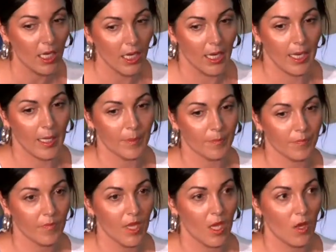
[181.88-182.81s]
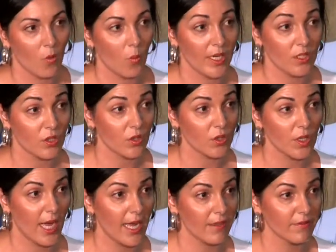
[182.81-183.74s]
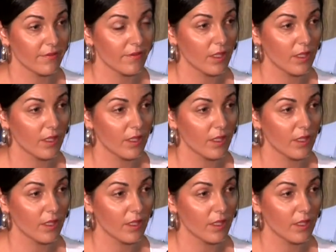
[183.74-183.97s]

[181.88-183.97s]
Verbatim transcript: um, we do have